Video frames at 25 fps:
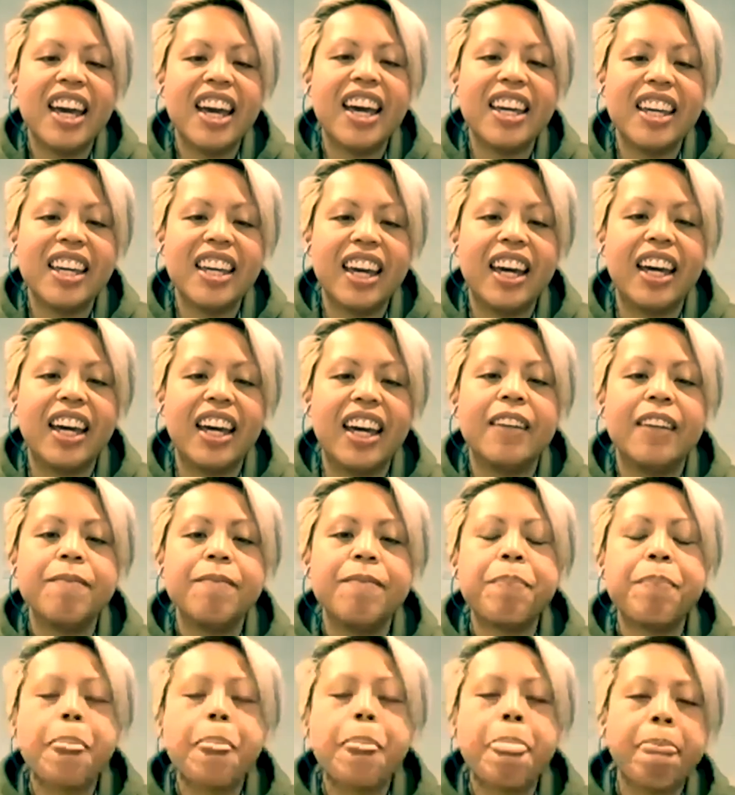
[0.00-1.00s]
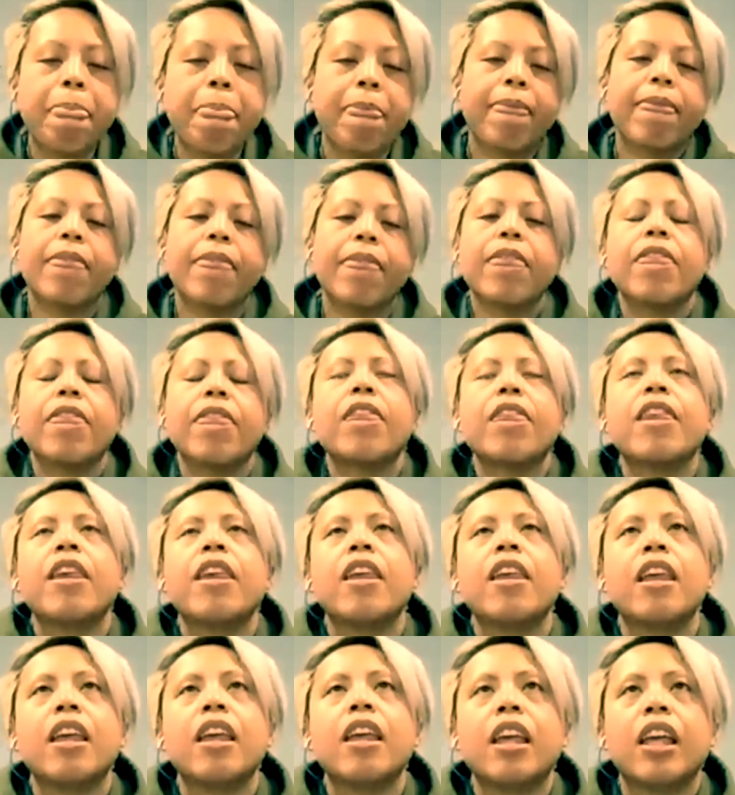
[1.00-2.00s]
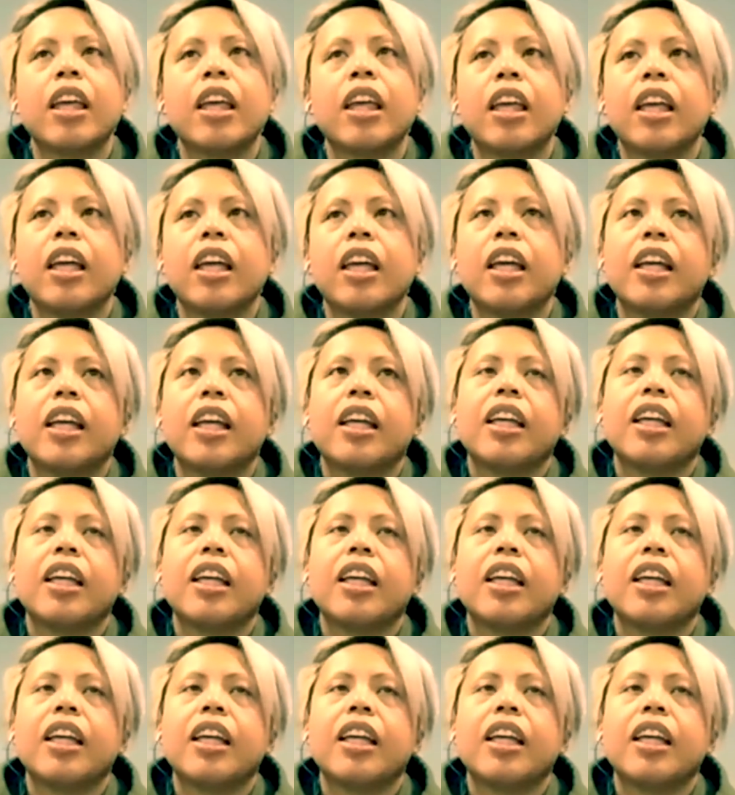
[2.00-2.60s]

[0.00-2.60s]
develop a good breakfast and regular